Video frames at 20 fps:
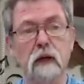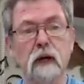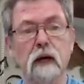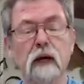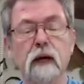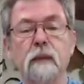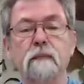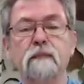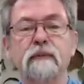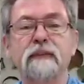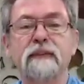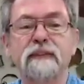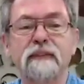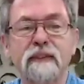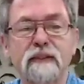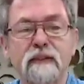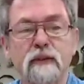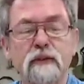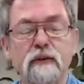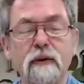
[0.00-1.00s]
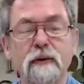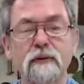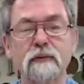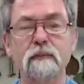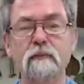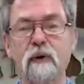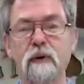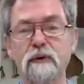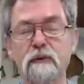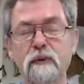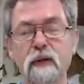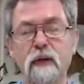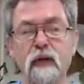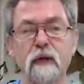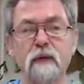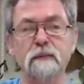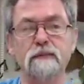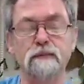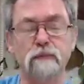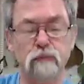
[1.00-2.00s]
The description box
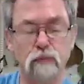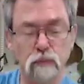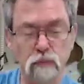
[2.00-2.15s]
below,